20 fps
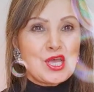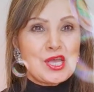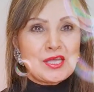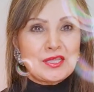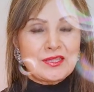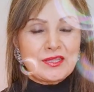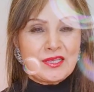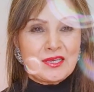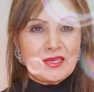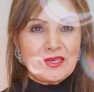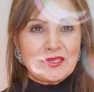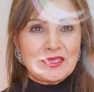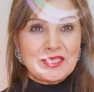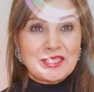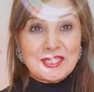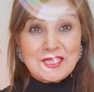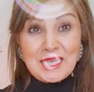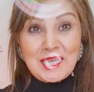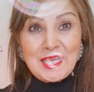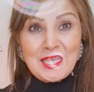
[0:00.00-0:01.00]
the
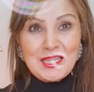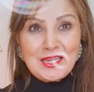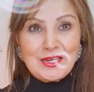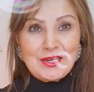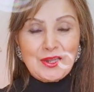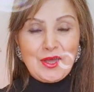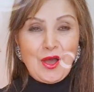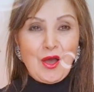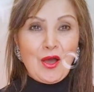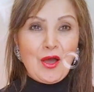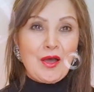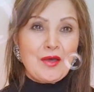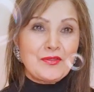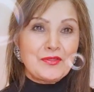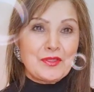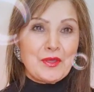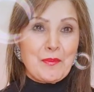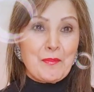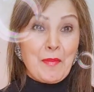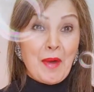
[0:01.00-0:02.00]
seal,
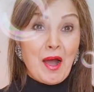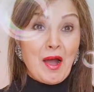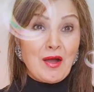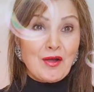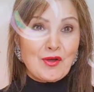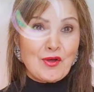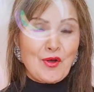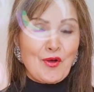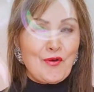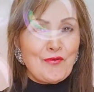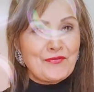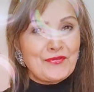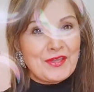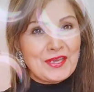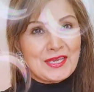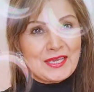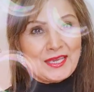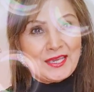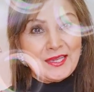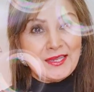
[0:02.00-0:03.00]
the mark of the
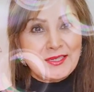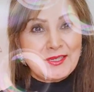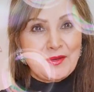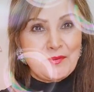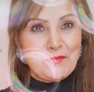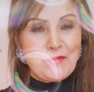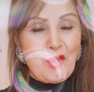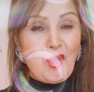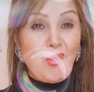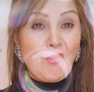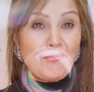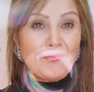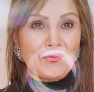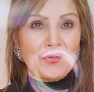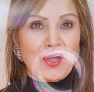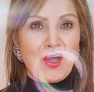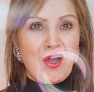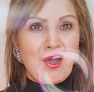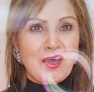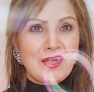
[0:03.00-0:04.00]
kingdom of
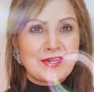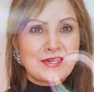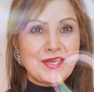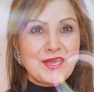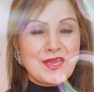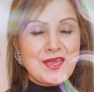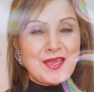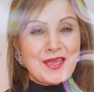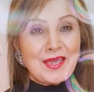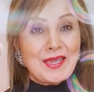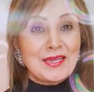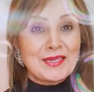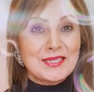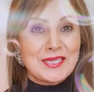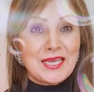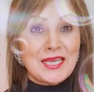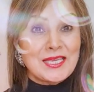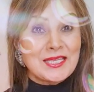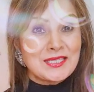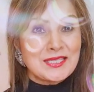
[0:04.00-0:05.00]
God, it
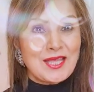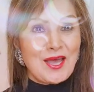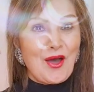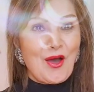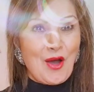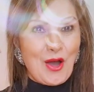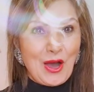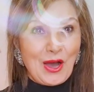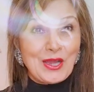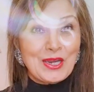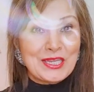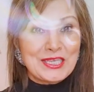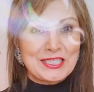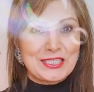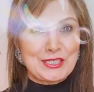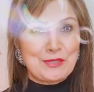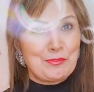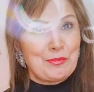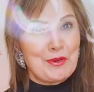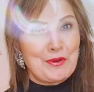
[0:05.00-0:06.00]
is the Holy
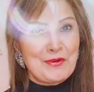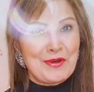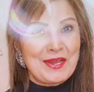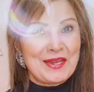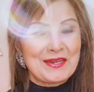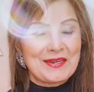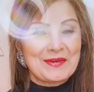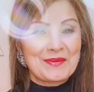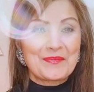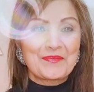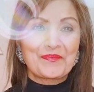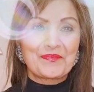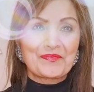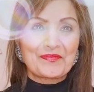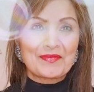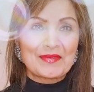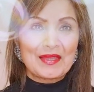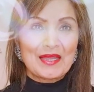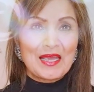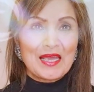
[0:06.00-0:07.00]
Spirit.
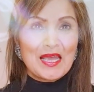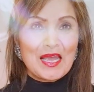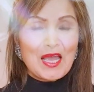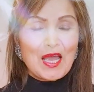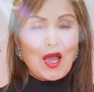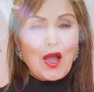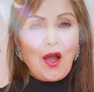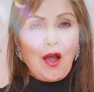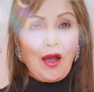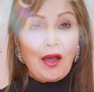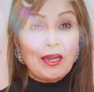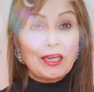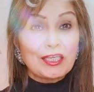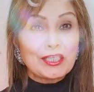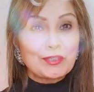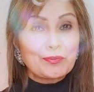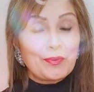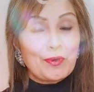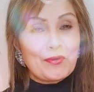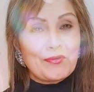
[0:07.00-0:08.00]
Holy
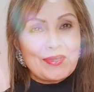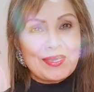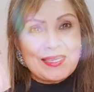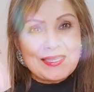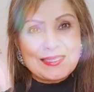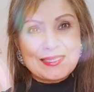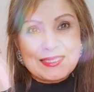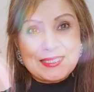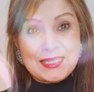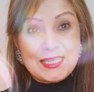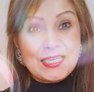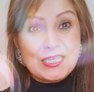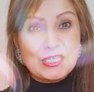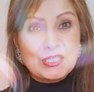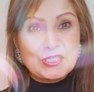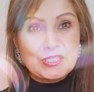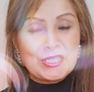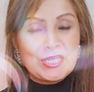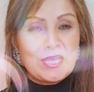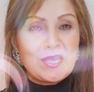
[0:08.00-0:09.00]
Spirit is
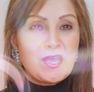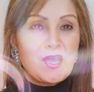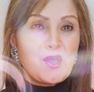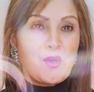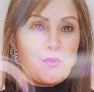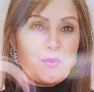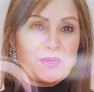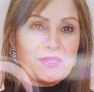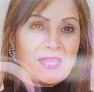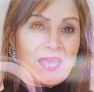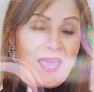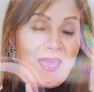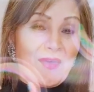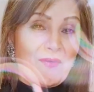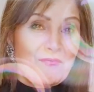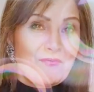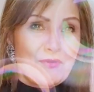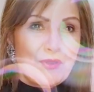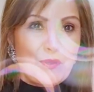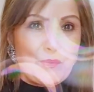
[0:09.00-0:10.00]
sealed with
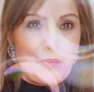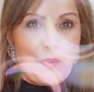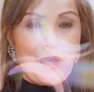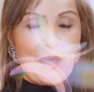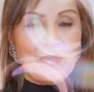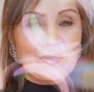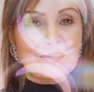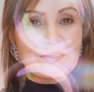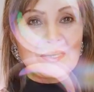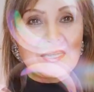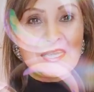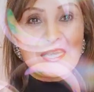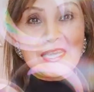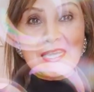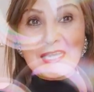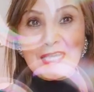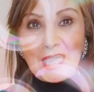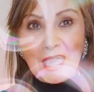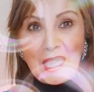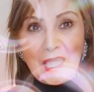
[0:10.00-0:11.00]
everyone. He
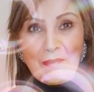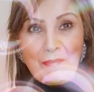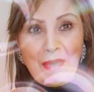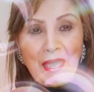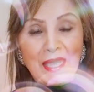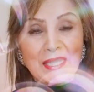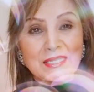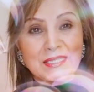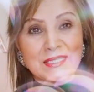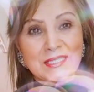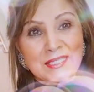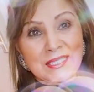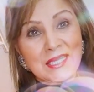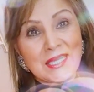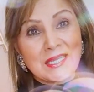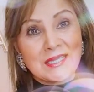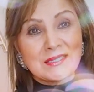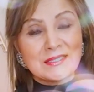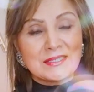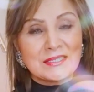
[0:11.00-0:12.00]
came and
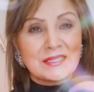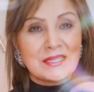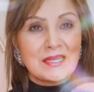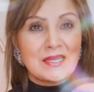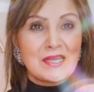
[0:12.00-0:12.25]
sealed